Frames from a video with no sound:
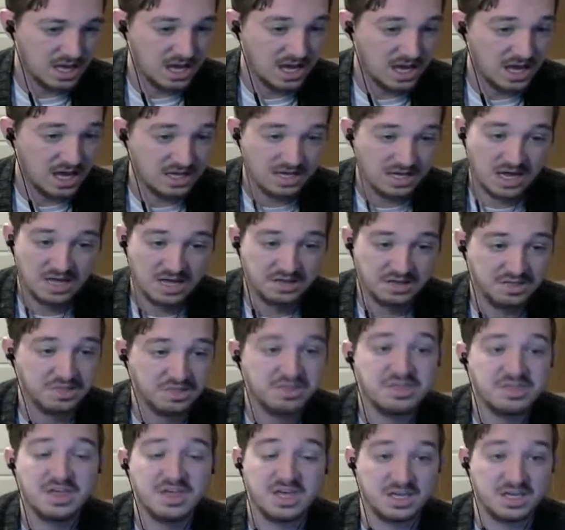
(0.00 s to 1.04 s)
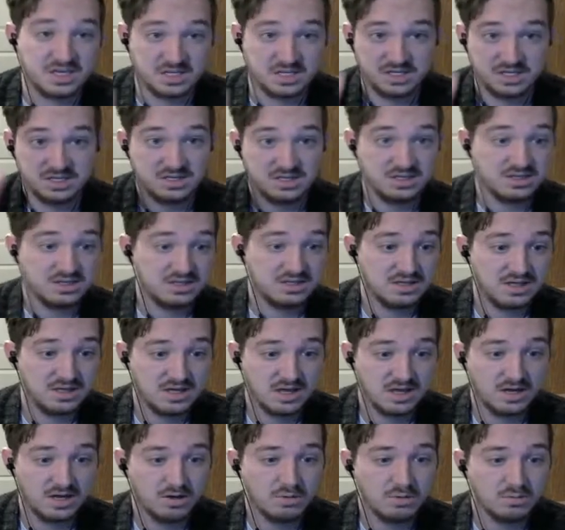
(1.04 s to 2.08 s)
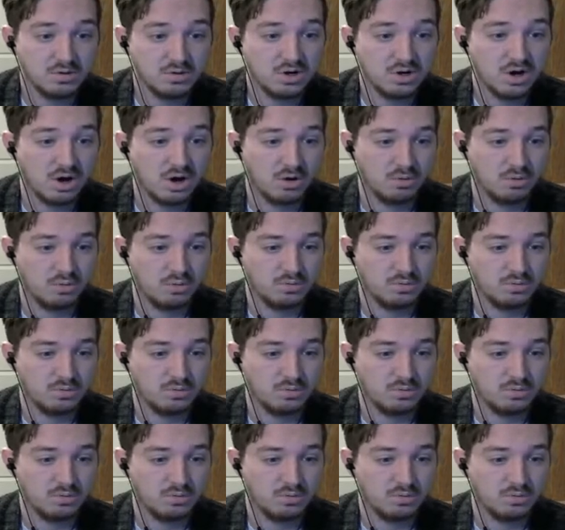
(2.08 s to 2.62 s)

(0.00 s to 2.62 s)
I, I think. I don't know.